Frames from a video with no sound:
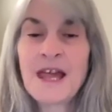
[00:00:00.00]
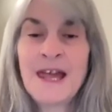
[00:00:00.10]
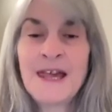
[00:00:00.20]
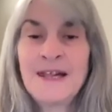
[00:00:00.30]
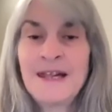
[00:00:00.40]

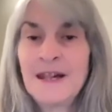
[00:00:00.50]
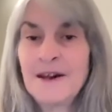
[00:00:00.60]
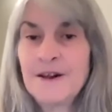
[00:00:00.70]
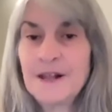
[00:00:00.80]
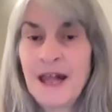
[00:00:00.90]
And
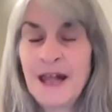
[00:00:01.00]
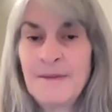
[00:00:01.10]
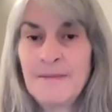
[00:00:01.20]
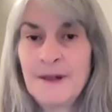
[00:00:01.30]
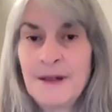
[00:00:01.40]
here
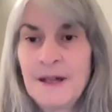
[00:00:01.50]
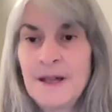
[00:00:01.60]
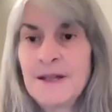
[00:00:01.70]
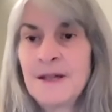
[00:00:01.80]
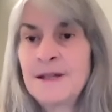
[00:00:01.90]
came
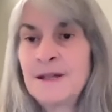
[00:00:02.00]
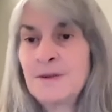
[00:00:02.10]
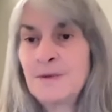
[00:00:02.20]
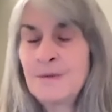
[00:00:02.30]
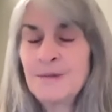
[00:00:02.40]
this
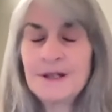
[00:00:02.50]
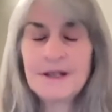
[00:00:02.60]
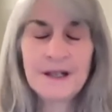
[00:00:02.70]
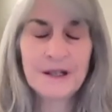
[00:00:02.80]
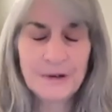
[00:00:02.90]

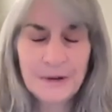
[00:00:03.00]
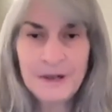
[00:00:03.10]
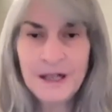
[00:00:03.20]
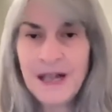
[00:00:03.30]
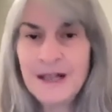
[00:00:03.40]
enormous,
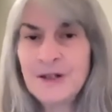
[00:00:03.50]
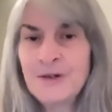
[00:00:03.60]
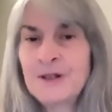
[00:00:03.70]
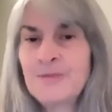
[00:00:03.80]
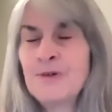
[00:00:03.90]
extremely
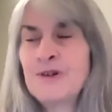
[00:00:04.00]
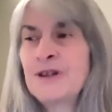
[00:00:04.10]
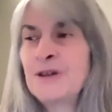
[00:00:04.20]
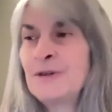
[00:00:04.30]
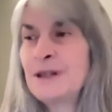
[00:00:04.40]
dangerous
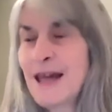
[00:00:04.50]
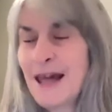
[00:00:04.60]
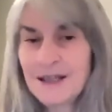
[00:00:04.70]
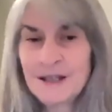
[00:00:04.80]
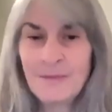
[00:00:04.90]
person who
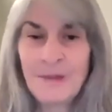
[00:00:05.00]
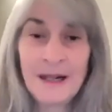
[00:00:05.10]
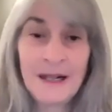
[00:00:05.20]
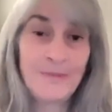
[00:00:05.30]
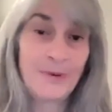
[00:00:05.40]
attacked
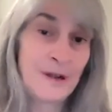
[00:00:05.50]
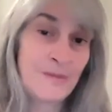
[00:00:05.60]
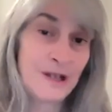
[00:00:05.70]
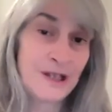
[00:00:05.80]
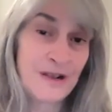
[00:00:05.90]
somebody pretty
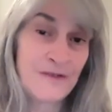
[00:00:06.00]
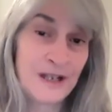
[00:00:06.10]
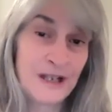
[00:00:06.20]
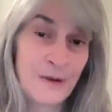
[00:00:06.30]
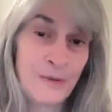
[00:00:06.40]
much every
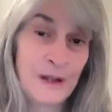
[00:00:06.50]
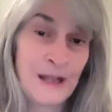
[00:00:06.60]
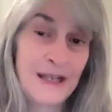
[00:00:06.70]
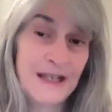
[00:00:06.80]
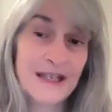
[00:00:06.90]
two
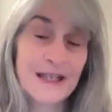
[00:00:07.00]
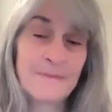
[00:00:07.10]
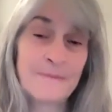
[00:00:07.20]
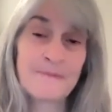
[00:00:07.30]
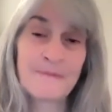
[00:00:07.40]
weeks
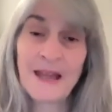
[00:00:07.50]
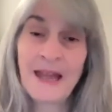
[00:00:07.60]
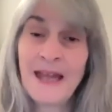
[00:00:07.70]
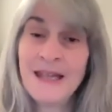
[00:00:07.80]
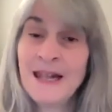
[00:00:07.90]

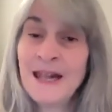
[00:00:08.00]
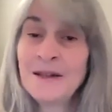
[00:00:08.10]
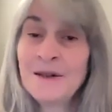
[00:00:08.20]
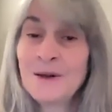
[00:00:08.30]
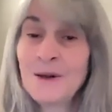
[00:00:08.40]
and
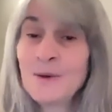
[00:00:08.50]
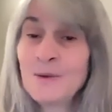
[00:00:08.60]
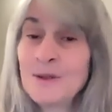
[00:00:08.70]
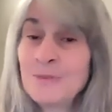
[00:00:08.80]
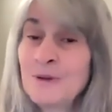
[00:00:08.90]
yet
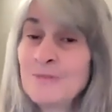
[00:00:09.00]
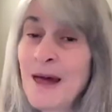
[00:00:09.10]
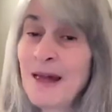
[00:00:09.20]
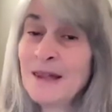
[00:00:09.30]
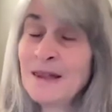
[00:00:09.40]
was put
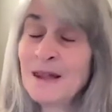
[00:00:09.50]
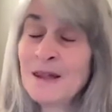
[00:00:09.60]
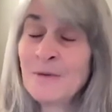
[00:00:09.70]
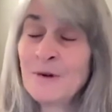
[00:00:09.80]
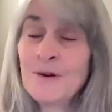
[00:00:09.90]
back into
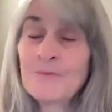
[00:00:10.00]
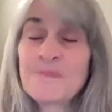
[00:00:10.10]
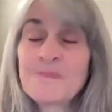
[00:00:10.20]
the world.